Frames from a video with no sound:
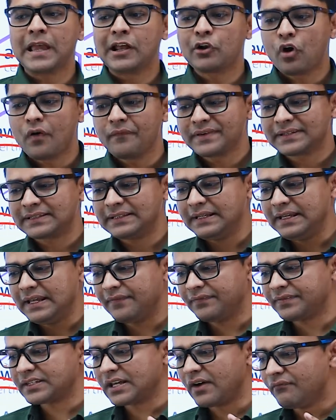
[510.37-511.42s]
And obviously,
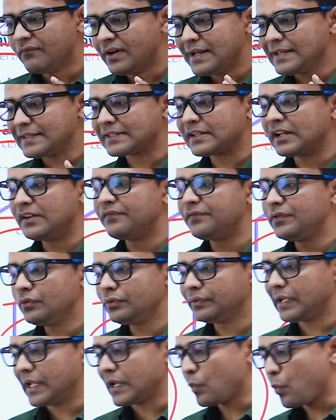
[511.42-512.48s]
if someone is
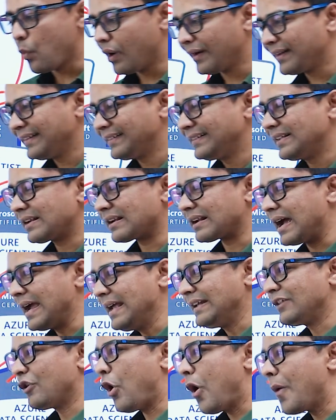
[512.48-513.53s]
confused, like what is the
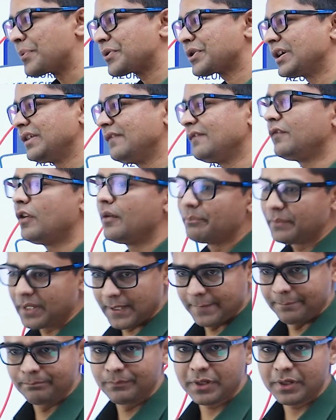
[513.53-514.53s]
right option for me?